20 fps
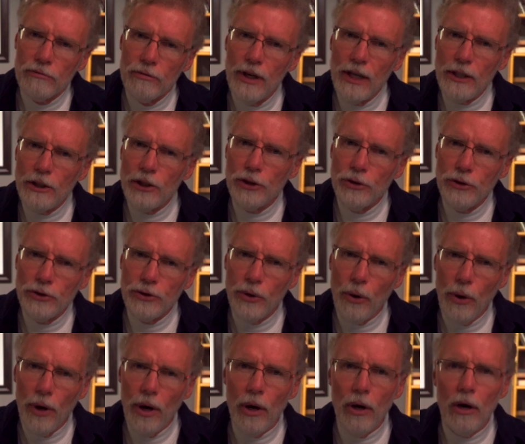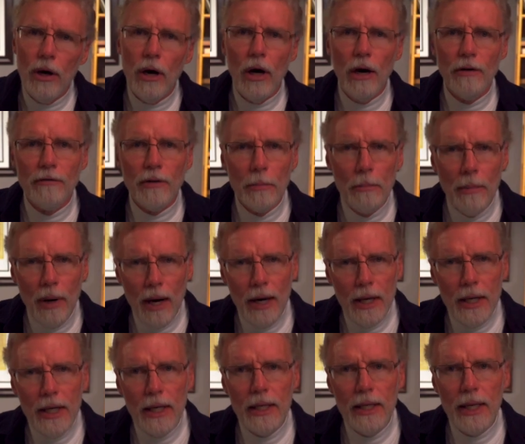rich soil of
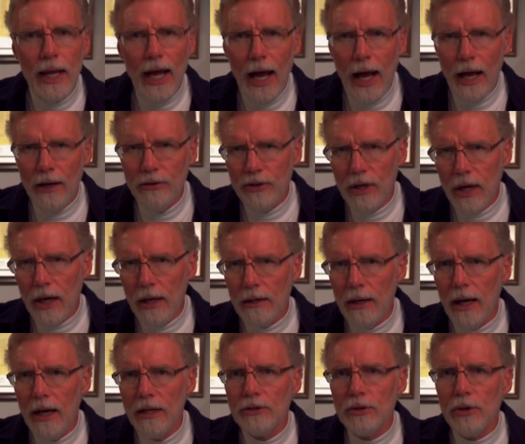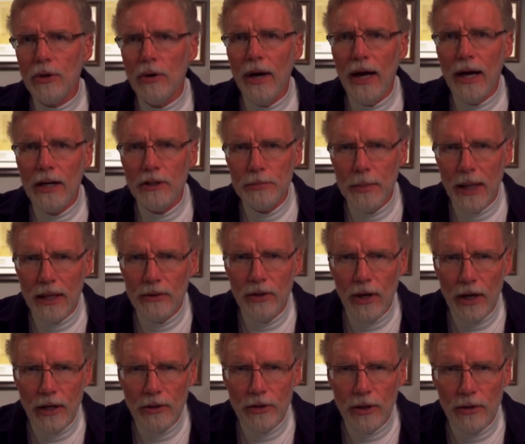American eschatological
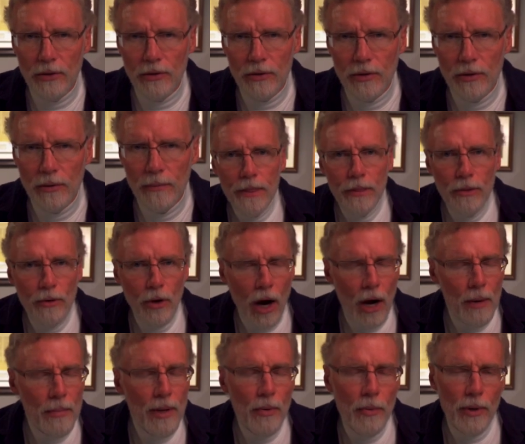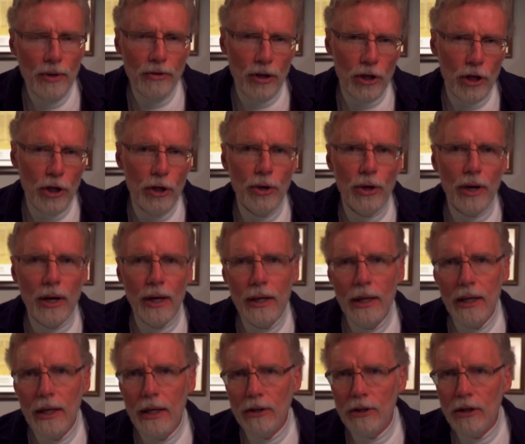expectations. Darby was a
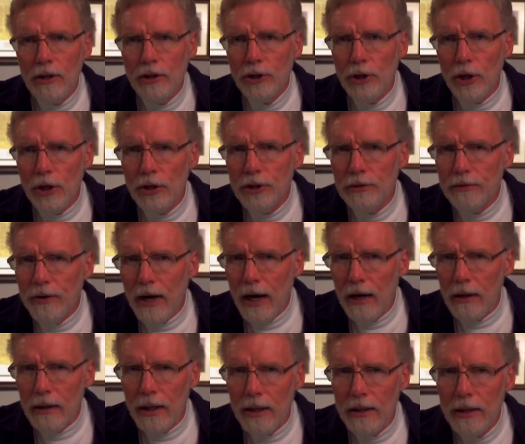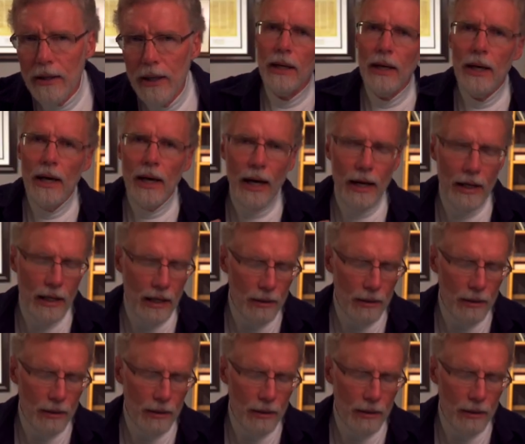curate in the Church of Ireland, and